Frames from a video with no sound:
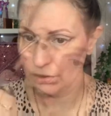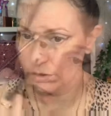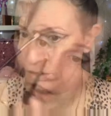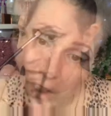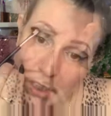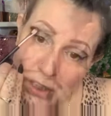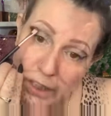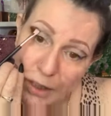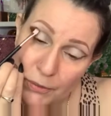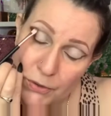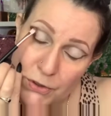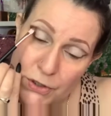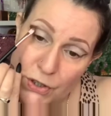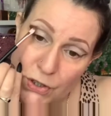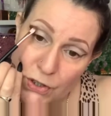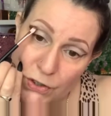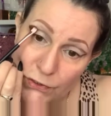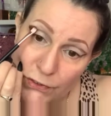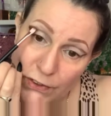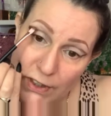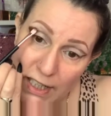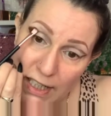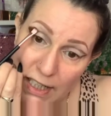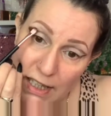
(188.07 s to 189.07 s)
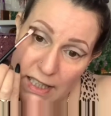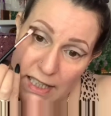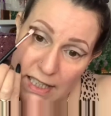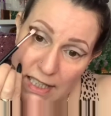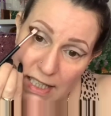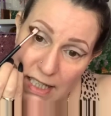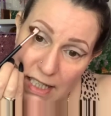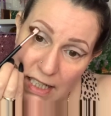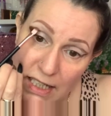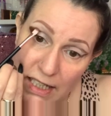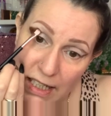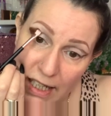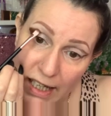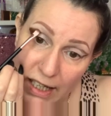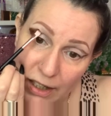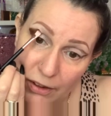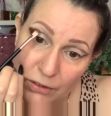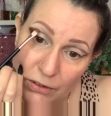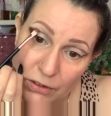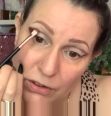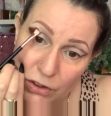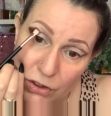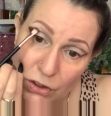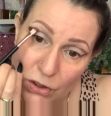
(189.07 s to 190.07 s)
I'm just filling this in
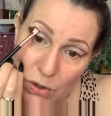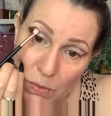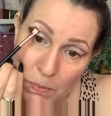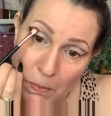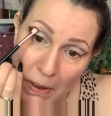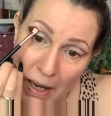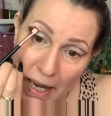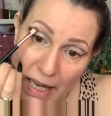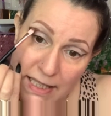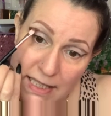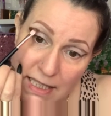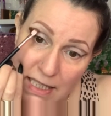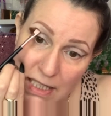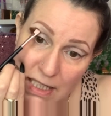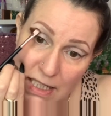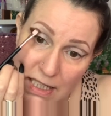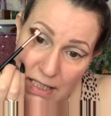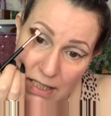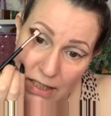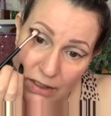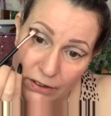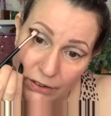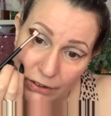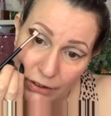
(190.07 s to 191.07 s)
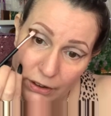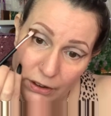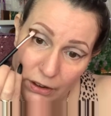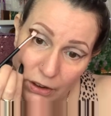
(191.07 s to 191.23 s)
now, just patting it on.